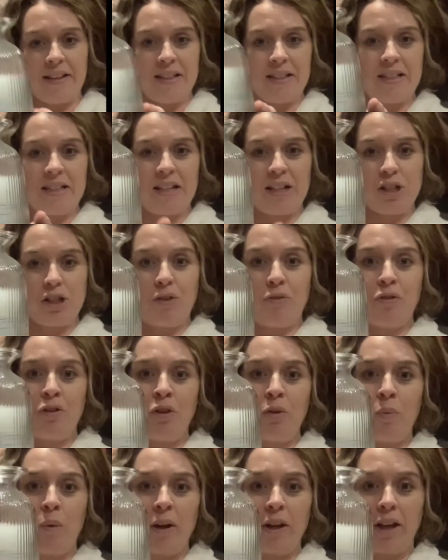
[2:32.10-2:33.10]
is actually from the
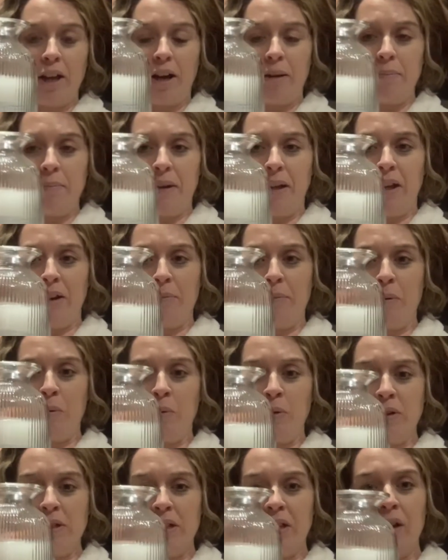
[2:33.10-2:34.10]
White Company, and I've been
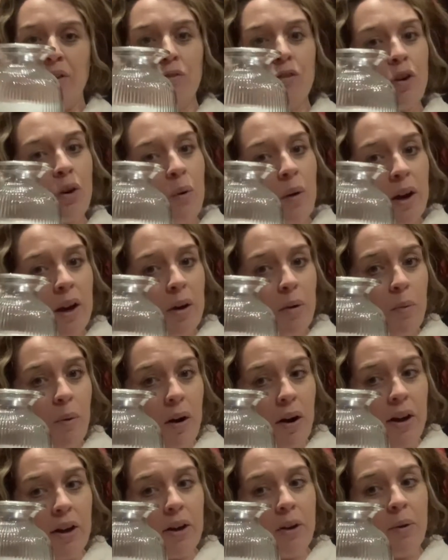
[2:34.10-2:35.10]
wanting it for quite a
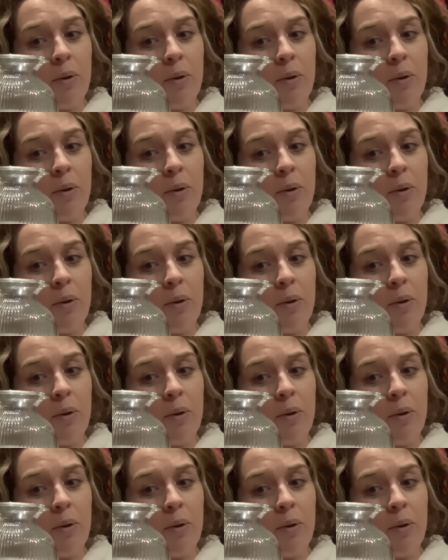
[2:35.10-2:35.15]
while.